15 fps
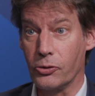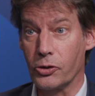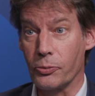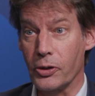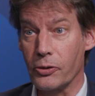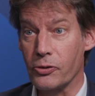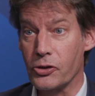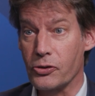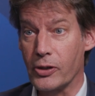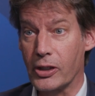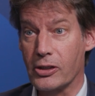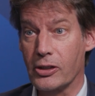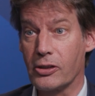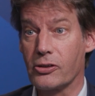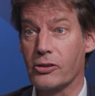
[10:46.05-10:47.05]
to be
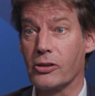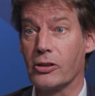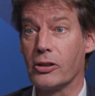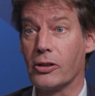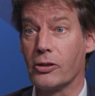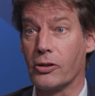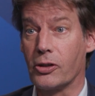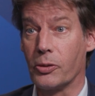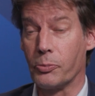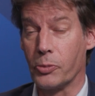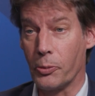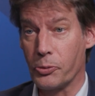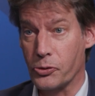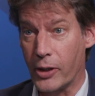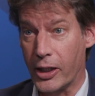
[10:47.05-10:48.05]
restricted under the
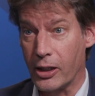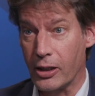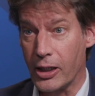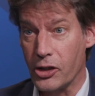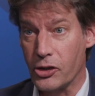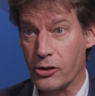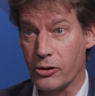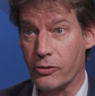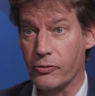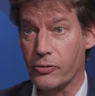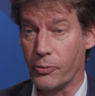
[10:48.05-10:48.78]
POPS regulation